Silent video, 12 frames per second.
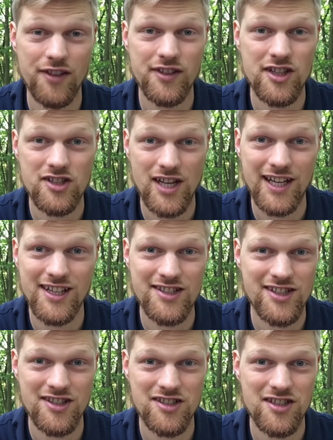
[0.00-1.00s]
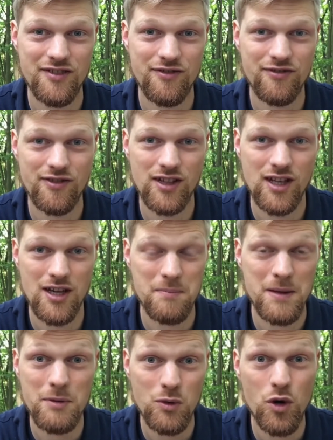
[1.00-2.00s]
done these highly sensitive
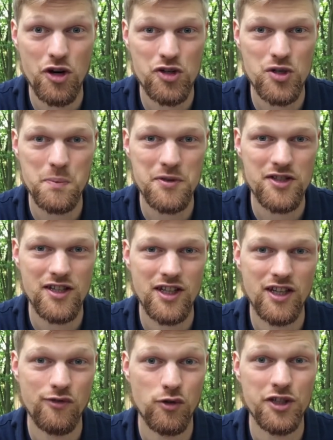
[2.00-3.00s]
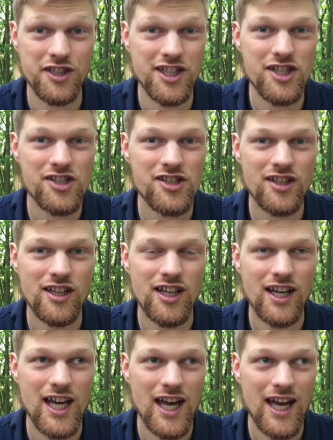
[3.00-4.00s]
people workshops for years,
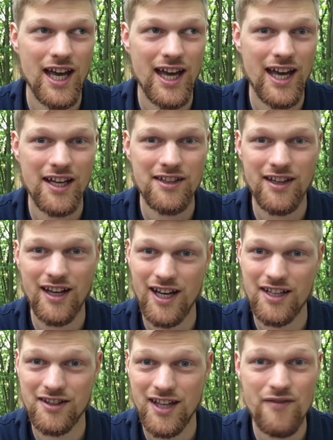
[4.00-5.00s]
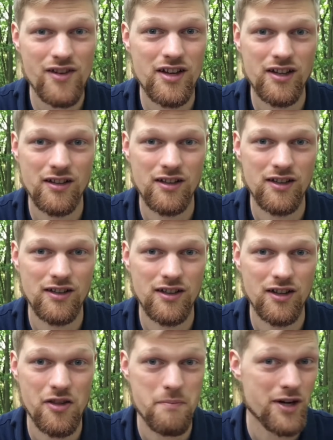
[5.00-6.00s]
and I'd never
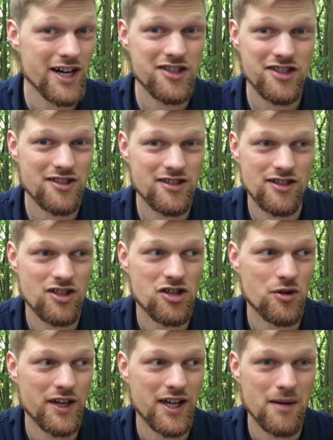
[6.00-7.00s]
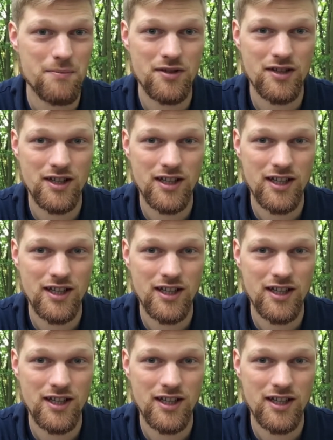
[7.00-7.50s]
the press showing up.